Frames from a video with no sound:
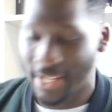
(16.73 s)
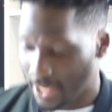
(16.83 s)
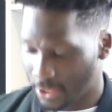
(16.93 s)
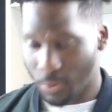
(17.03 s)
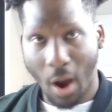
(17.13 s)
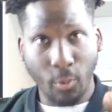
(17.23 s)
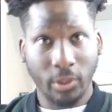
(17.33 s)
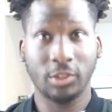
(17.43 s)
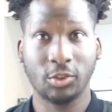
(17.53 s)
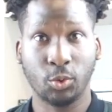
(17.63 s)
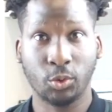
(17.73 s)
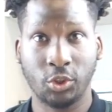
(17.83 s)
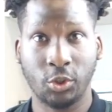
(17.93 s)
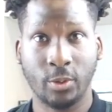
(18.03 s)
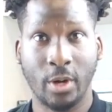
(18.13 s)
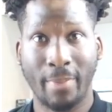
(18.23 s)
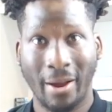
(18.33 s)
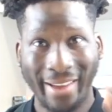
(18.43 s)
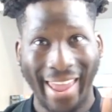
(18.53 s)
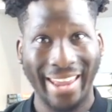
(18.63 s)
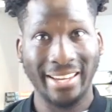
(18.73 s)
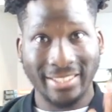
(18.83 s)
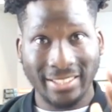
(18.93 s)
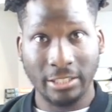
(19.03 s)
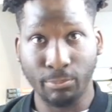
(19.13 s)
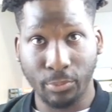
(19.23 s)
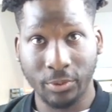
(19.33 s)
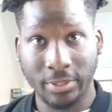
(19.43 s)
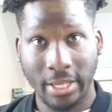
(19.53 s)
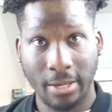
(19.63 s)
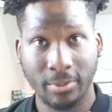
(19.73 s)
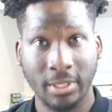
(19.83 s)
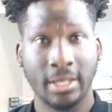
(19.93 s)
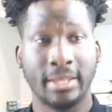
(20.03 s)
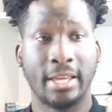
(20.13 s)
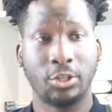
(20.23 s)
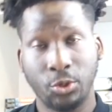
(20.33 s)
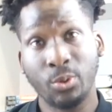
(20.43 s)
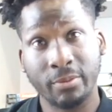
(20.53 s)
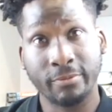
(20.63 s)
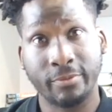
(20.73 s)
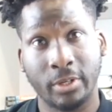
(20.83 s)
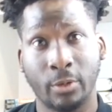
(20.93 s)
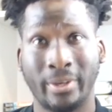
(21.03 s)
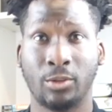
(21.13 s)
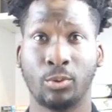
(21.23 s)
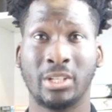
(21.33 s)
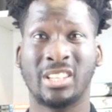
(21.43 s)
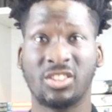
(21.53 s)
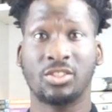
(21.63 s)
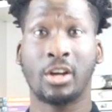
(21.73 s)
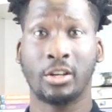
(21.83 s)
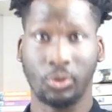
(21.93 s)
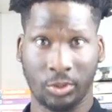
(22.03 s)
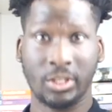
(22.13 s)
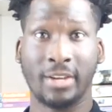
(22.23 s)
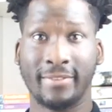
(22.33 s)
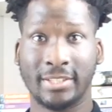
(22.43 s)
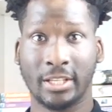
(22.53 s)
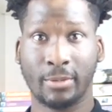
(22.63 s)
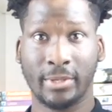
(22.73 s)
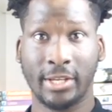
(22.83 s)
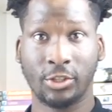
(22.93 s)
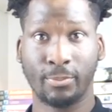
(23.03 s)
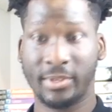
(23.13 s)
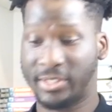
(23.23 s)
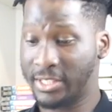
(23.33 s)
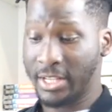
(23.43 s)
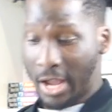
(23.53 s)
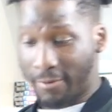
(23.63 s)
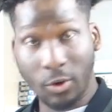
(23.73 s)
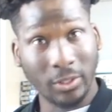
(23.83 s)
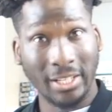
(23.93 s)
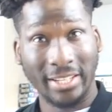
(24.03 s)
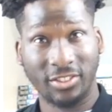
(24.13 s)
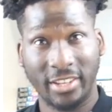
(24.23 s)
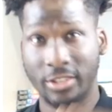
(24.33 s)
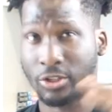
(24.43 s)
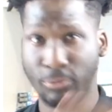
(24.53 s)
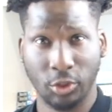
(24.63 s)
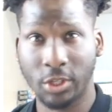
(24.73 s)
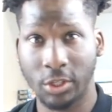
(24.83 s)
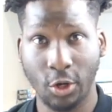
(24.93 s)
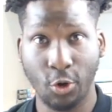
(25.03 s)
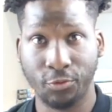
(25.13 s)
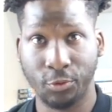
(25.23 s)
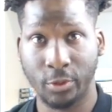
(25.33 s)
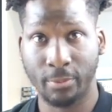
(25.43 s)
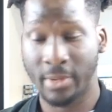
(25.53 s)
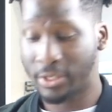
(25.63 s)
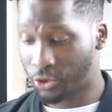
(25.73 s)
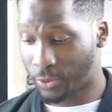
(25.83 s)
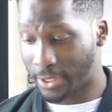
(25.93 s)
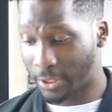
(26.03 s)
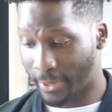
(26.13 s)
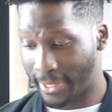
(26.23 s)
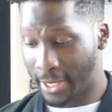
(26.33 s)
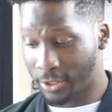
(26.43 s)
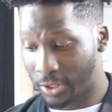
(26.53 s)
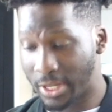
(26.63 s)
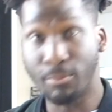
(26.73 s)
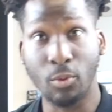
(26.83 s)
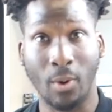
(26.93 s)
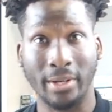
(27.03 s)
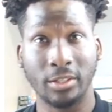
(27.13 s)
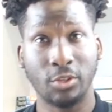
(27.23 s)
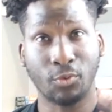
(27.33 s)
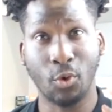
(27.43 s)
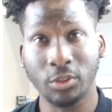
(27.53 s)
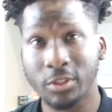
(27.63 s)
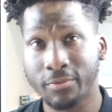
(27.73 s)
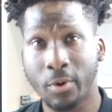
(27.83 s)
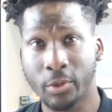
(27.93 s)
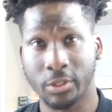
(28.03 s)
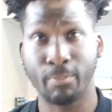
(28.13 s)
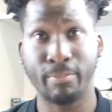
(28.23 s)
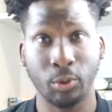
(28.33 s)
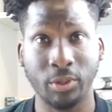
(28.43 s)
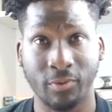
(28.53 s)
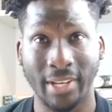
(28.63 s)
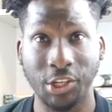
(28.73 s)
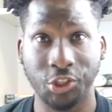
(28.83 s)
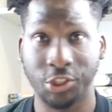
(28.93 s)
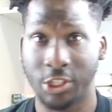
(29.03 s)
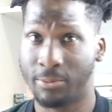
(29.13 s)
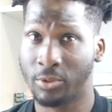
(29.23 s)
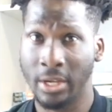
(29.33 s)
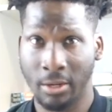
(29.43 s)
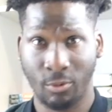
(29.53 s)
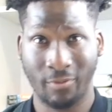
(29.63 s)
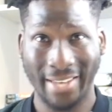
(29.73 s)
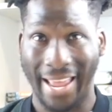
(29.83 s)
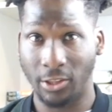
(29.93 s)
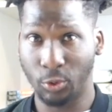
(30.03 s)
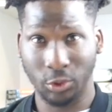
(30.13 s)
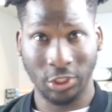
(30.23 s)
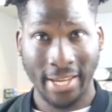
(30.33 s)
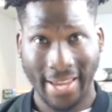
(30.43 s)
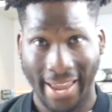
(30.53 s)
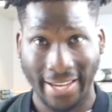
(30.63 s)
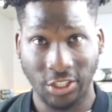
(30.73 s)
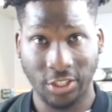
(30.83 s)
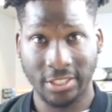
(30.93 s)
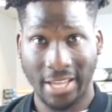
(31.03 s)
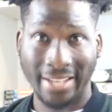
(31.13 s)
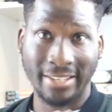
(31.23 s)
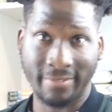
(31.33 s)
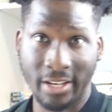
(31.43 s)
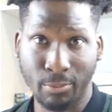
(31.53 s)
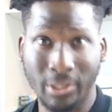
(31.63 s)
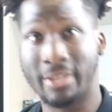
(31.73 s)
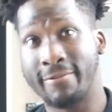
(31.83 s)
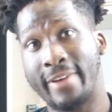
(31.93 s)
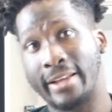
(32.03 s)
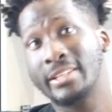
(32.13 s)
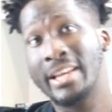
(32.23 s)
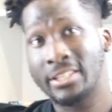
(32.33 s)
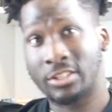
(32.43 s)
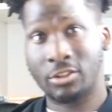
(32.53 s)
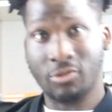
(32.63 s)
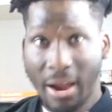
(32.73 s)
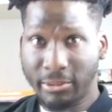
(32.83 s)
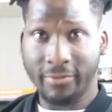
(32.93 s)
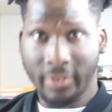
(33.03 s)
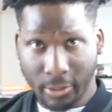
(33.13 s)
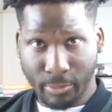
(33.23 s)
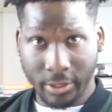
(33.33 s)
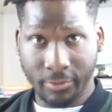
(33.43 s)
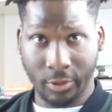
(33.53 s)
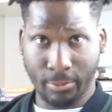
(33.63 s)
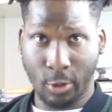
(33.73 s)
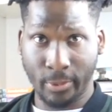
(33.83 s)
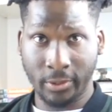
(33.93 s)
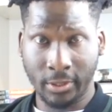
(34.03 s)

So I wanted to talk to you about 8 simple steps that you can follow in order to start your serviced accommodation business. I've got the list here, so I'm just going to go through them straight away. So number 1, you've got to focus on building relationships with landlords, agents and developers. In fact, scrap developers for the moment.